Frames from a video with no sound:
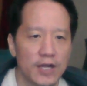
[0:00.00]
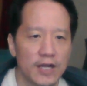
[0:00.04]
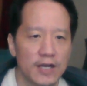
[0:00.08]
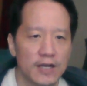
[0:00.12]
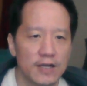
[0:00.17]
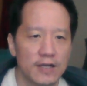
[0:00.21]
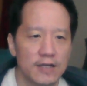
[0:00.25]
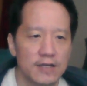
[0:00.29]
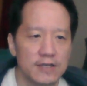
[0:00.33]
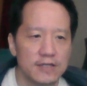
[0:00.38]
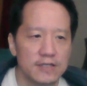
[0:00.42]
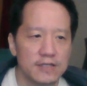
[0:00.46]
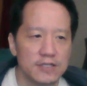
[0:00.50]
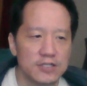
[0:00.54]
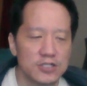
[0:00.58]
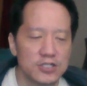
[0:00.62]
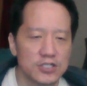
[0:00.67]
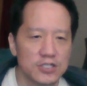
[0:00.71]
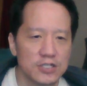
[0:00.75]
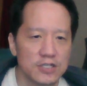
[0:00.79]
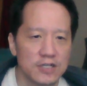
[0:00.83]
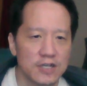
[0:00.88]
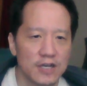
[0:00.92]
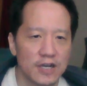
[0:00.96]
and in
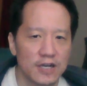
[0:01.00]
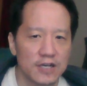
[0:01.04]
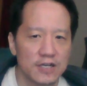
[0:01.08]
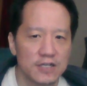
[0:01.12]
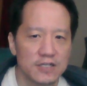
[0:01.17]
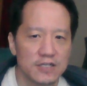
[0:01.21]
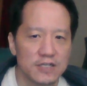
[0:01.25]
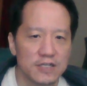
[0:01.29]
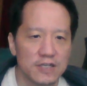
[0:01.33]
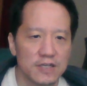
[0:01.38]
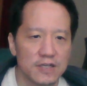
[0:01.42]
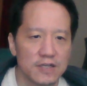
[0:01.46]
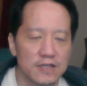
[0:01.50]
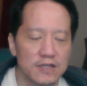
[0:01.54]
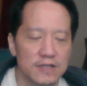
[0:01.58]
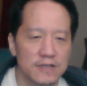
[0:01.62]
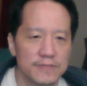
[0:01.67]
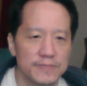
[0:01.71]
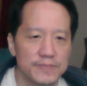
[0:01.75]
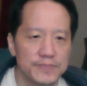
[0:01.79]
addition, actually,